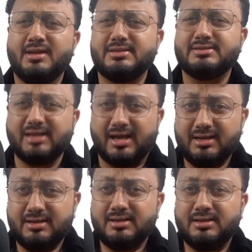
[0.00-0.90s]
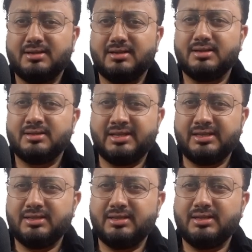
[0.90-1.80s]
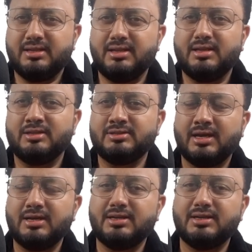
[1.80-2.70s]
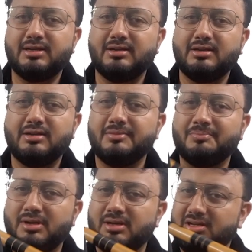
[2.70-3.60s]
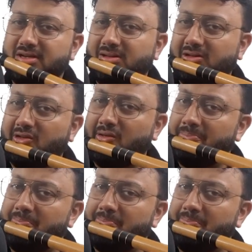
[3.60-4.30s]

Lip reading: Sa Ni Dha Pa.